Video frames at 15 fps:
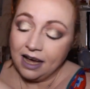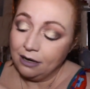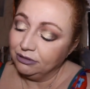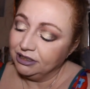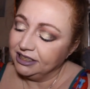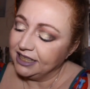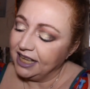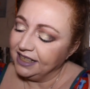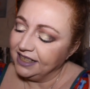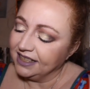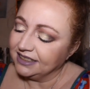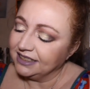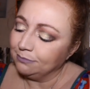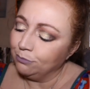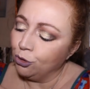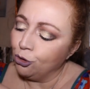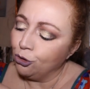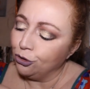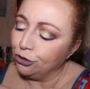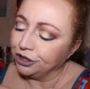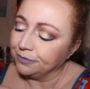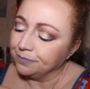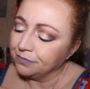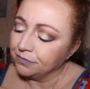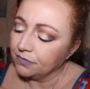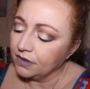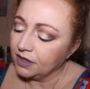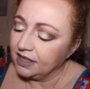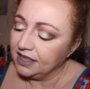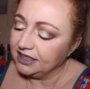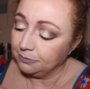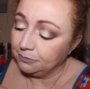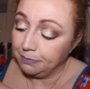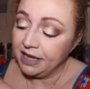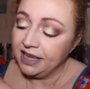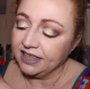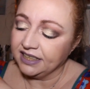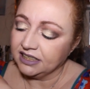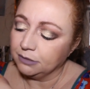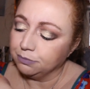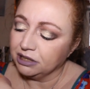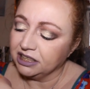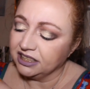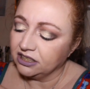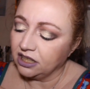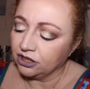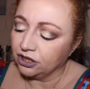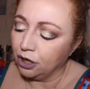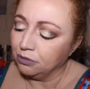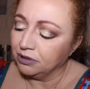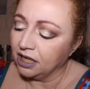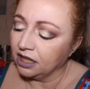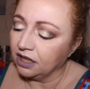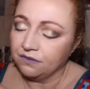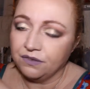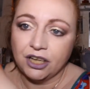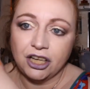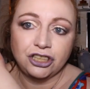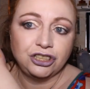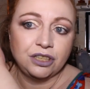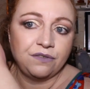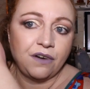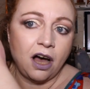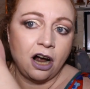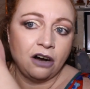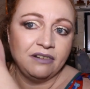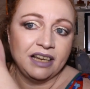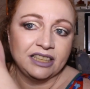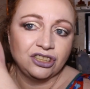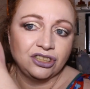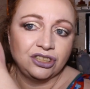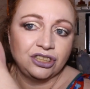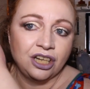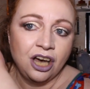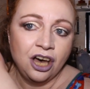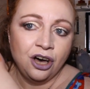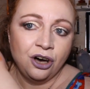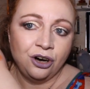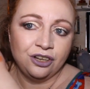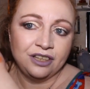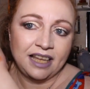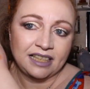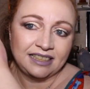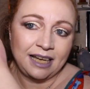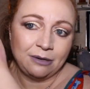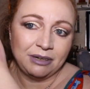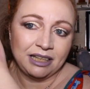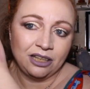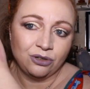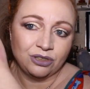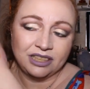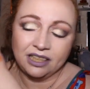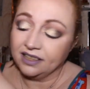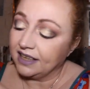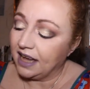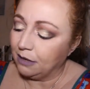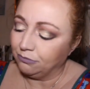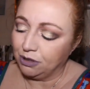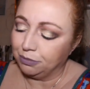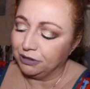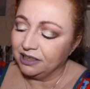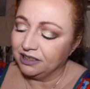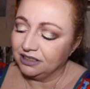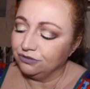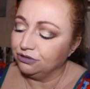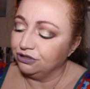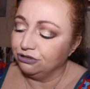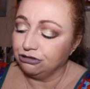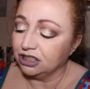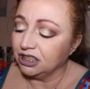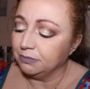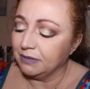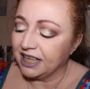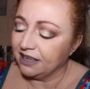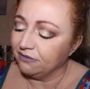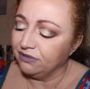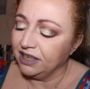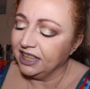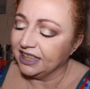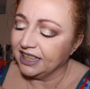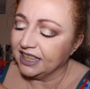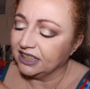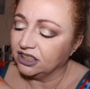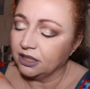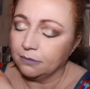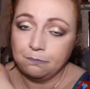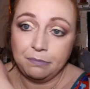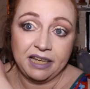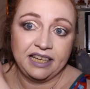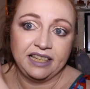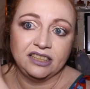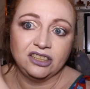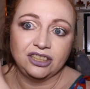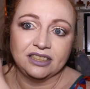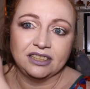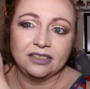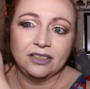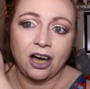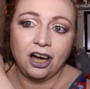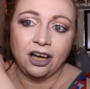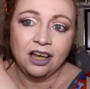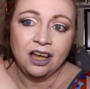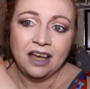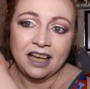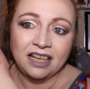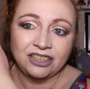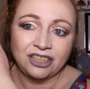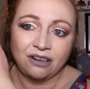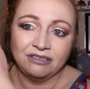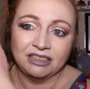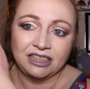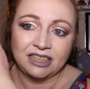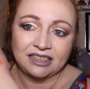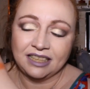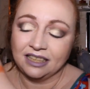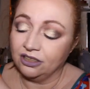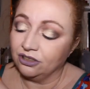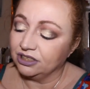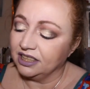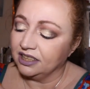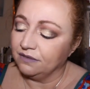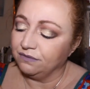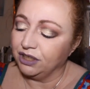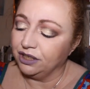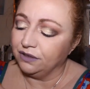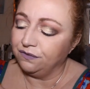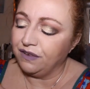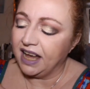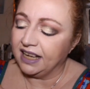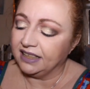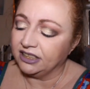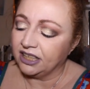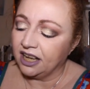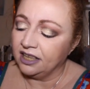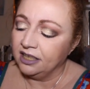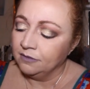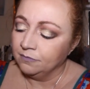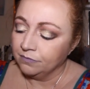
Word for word: I would say it's more, it's peach, but it's going on the verge of orange, or that's how it looks in the camera, but it, trust me, it really is peach. It's not as orange as it looks in the viewfinder.